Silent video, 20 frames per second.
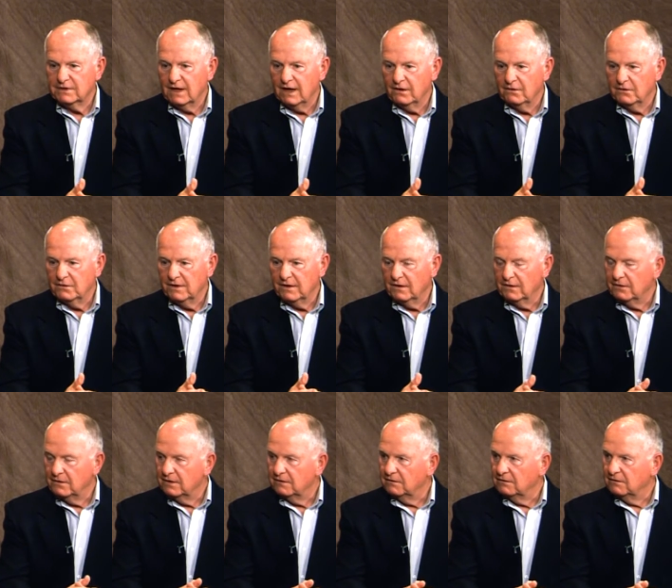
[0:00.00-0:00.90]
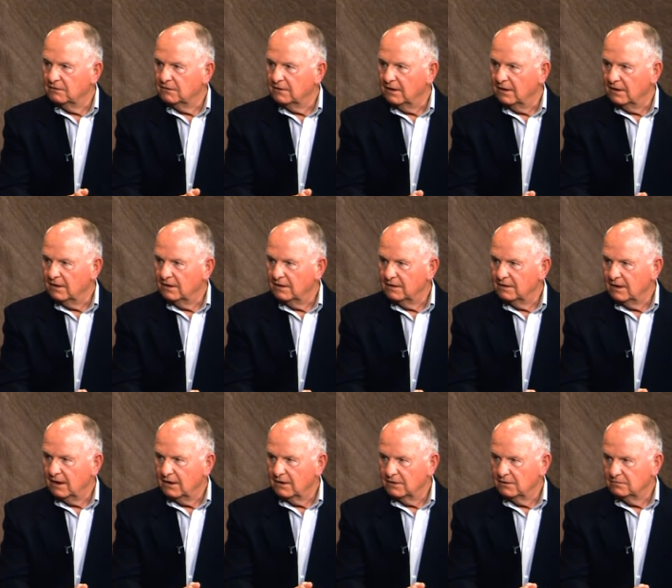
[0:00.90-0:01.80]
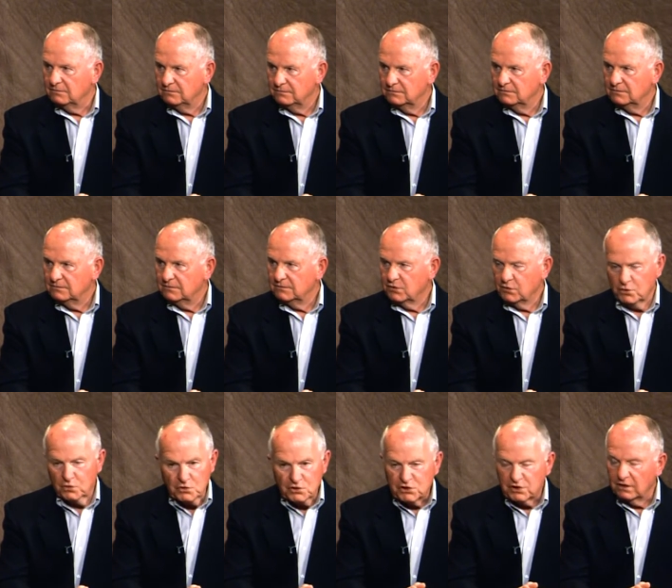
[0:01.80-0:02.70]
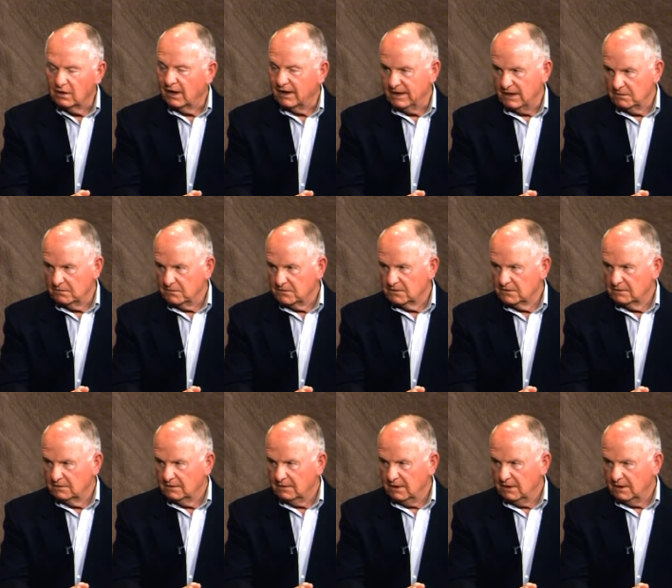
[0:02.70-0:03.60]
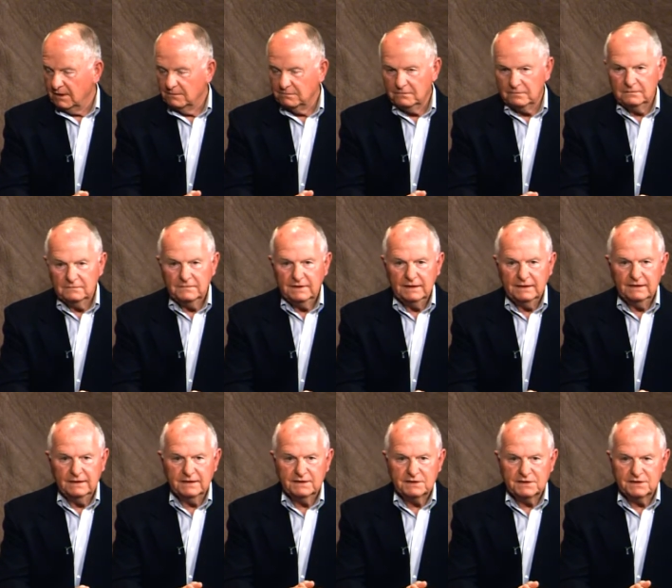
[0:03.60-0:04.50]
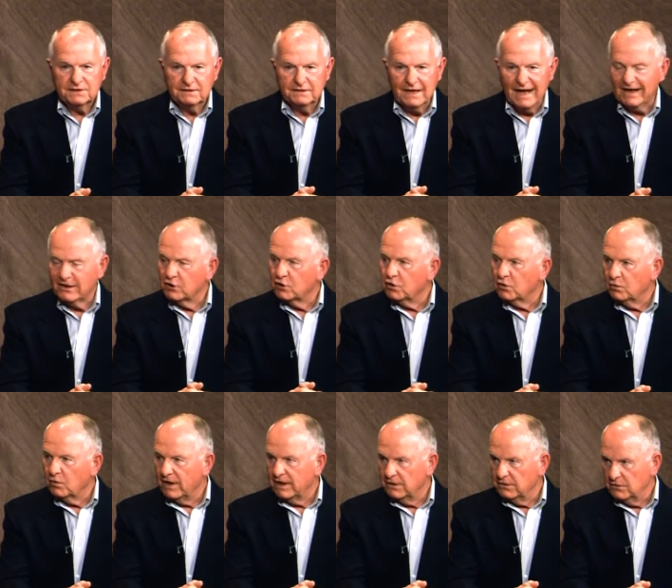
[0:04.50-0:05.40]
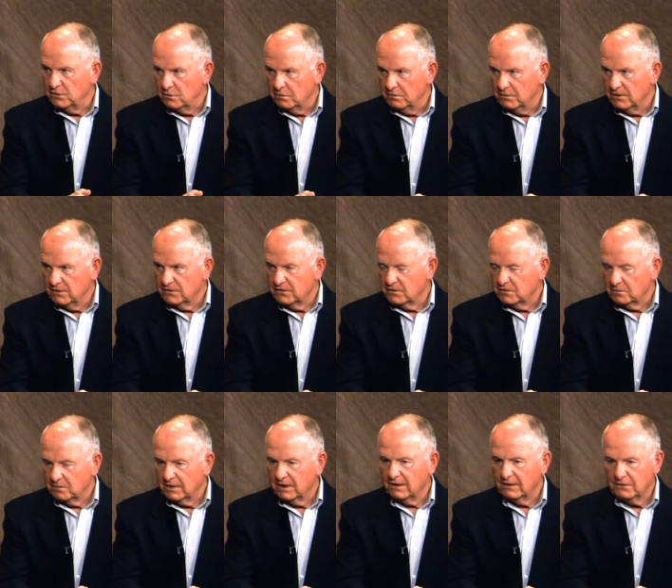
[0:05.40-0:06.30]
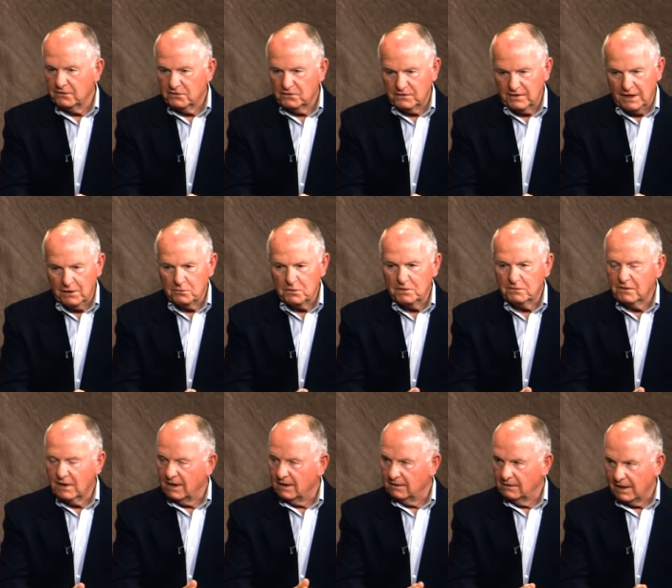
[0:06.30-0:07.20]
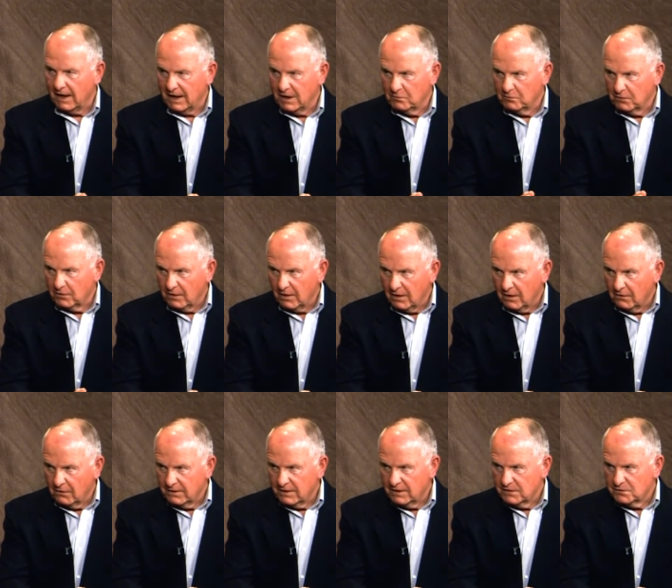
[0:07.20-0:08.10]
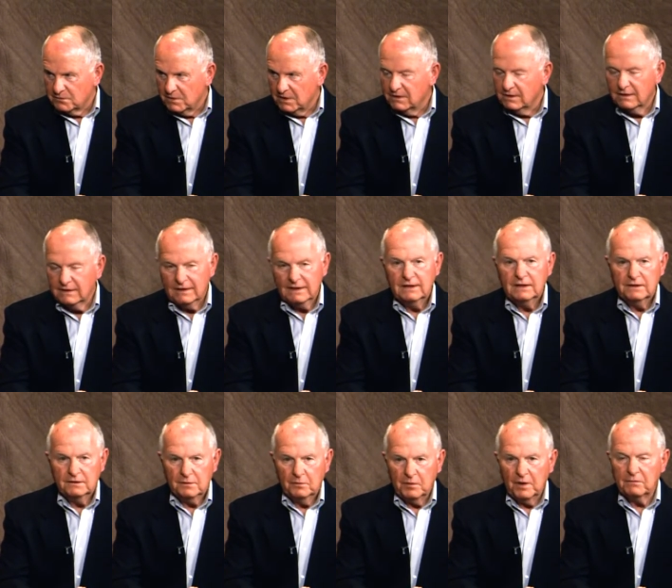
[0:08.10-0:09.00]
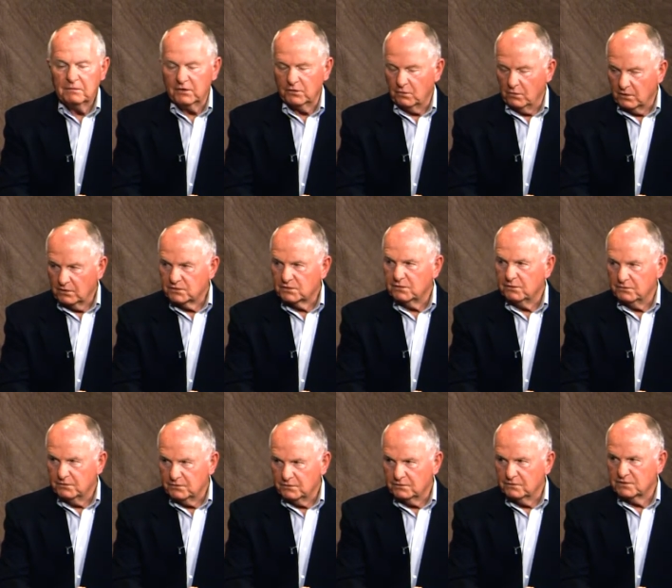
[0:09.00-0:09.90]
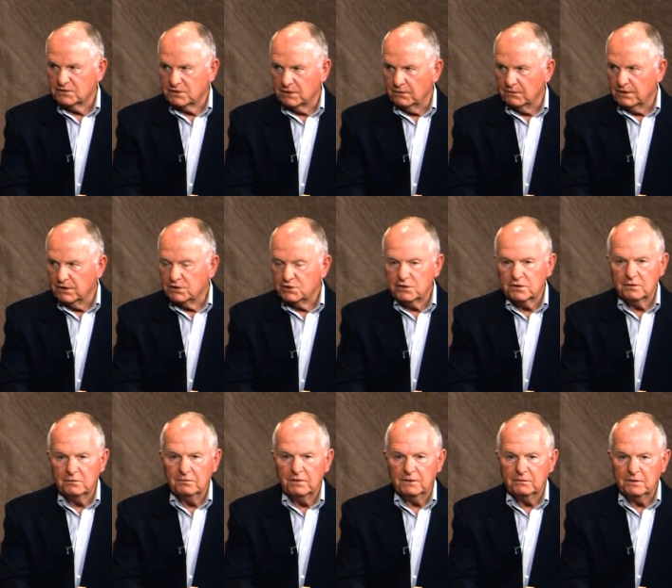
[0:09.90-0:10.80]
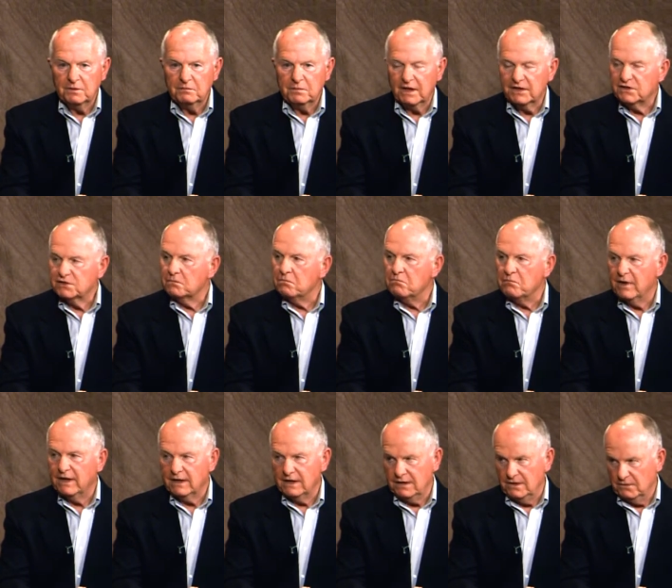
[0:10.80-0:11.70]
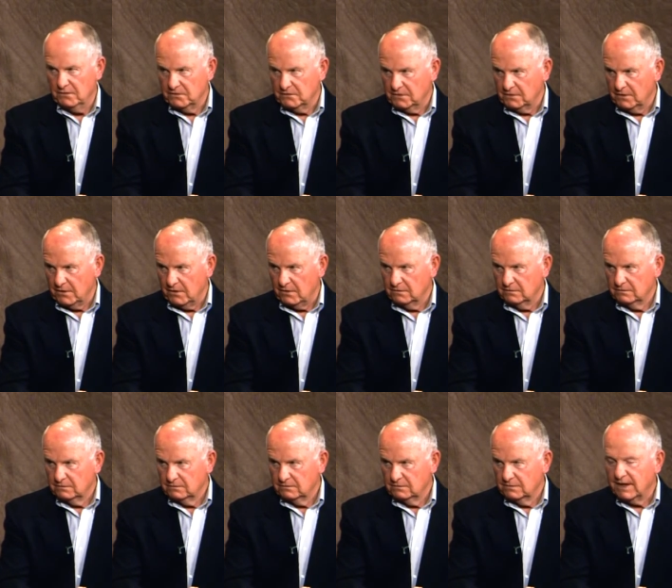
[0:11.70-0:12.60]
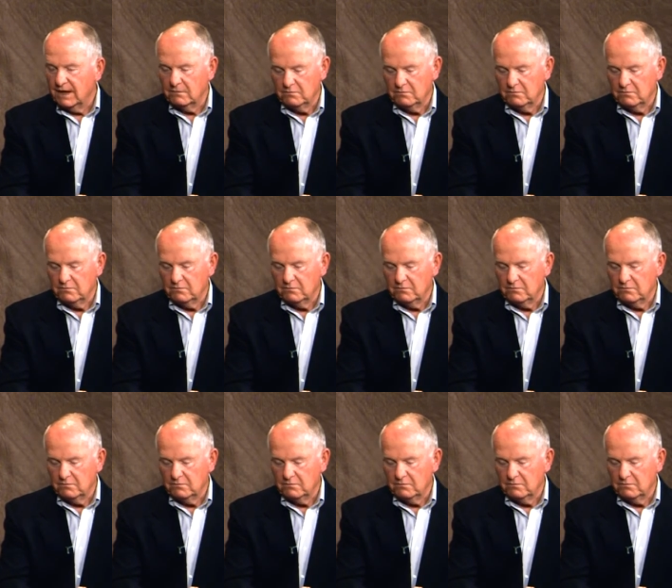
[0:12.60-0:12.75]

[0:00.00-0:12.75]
down there that uh, are crucial items. Uh, it's not a good way to do business, but I understand we've got a lot of priorities. But the public works facility should have been replaced many years we ago. Tried. Yeah,